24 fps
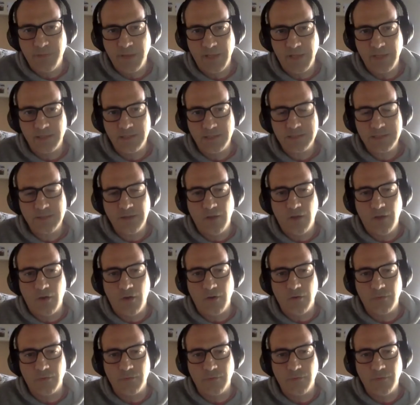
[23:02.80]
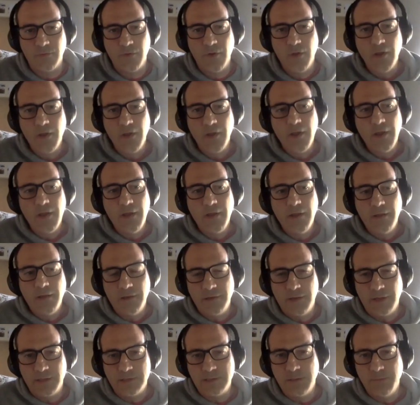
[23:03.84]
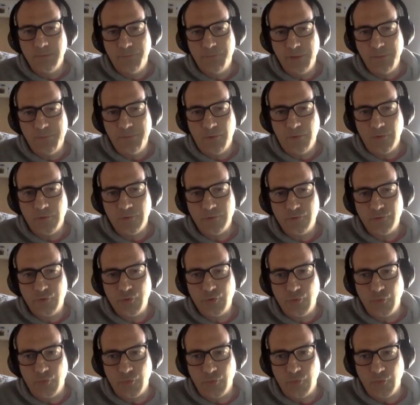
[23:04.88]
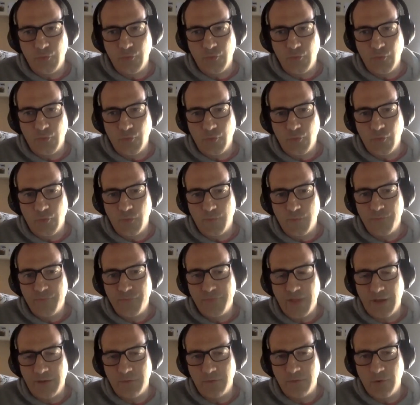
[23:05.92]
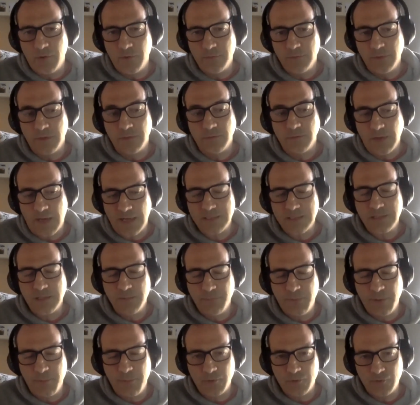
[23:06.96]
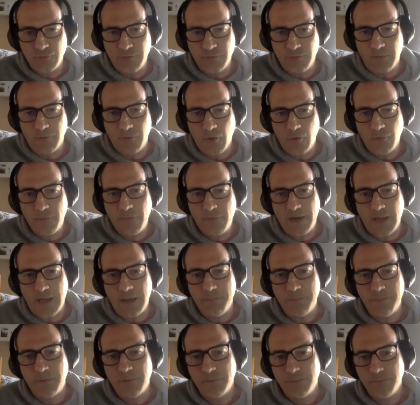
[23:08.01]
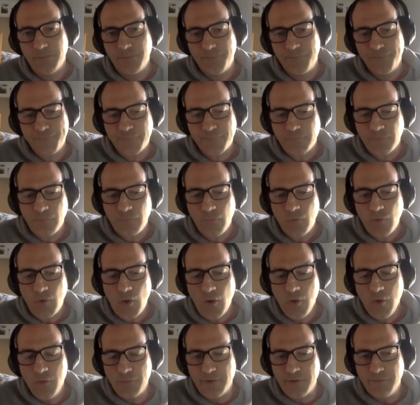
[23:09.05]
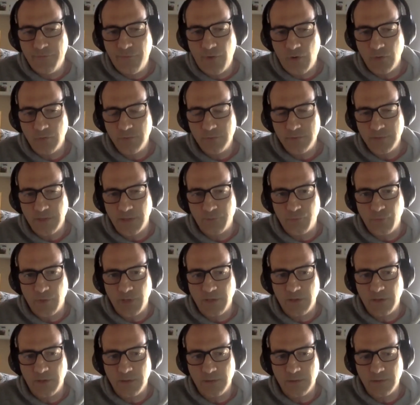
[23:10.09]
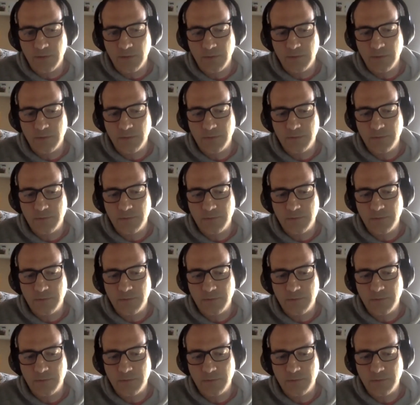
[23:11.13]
based on letting people to download, um, asking people to download an app on their phone that will